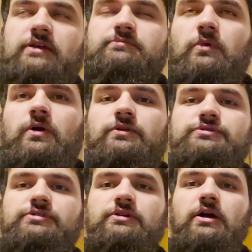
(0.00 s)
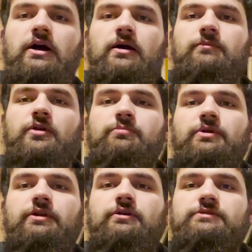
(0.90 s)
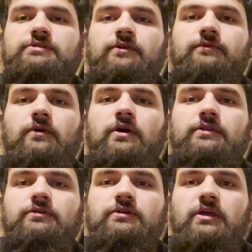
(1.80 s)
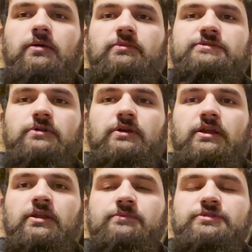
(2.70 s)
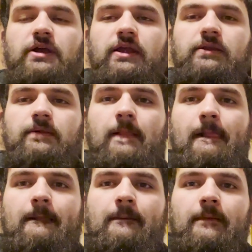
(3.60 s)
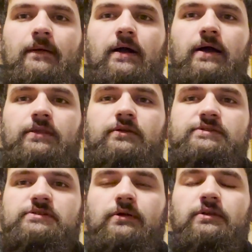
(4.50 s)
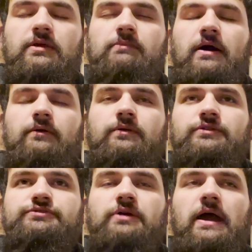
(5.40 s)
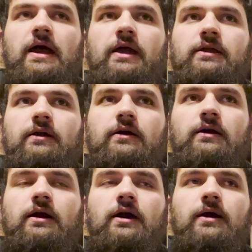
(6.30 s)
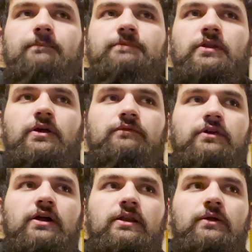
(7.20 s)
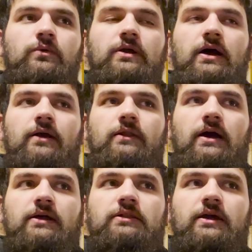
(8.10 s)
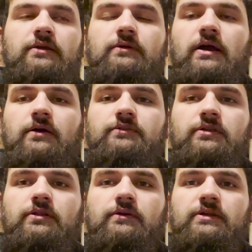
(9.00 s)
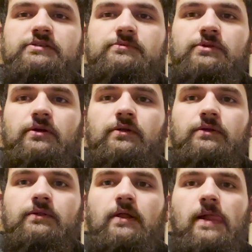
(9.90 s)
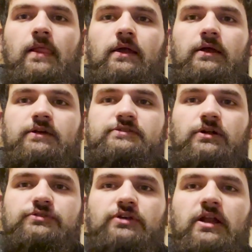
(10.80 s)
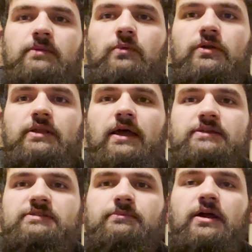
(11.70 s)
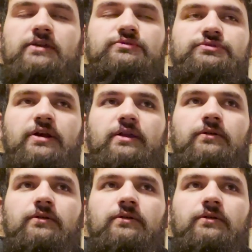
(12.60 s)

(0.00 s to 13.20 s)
March. They're pretty good so far. I took them and started getting them trained. You could start them out on a drag. If you got an old coyote hide laying around, get some urine. Start training them on that. Some guys will train